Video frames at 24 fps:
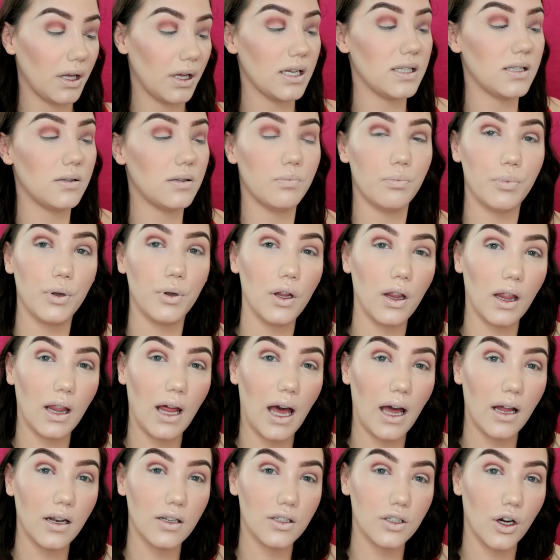gonna put
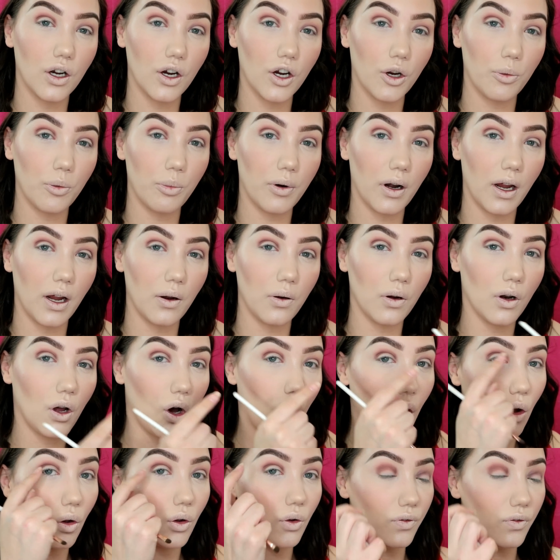that dark brown
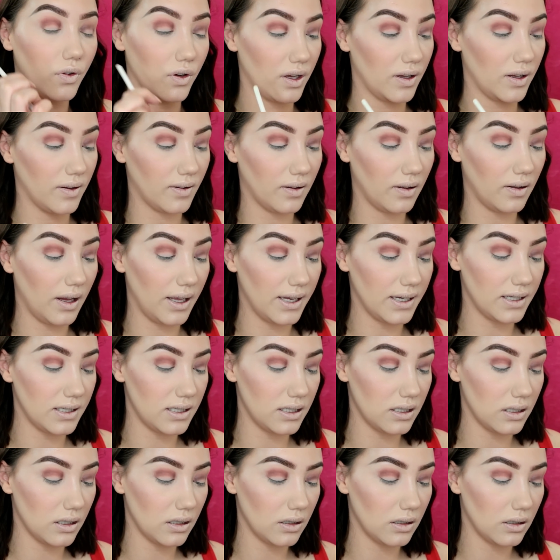all over this lid.